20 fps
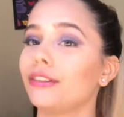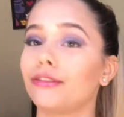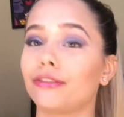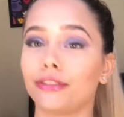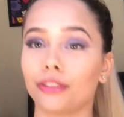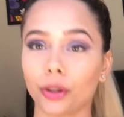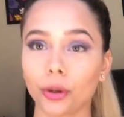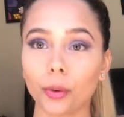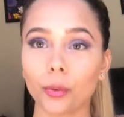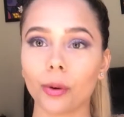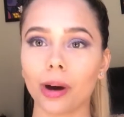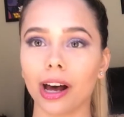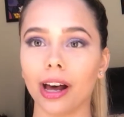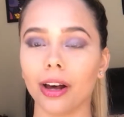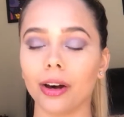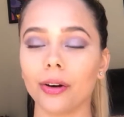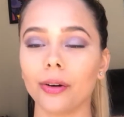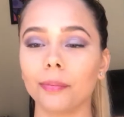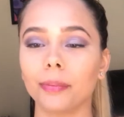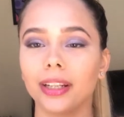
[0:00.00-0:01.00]
for a
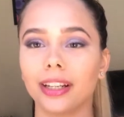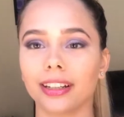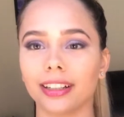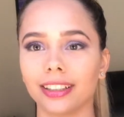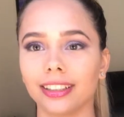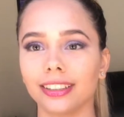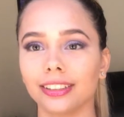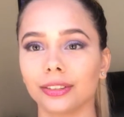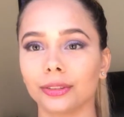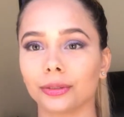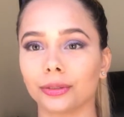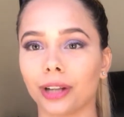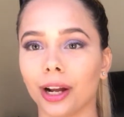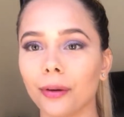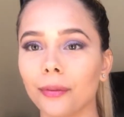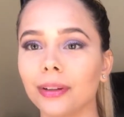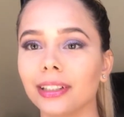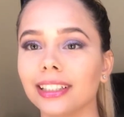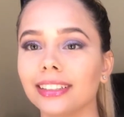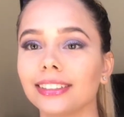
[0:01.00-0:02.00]
while because
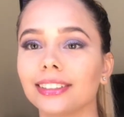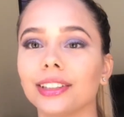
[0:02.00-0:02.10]
right when I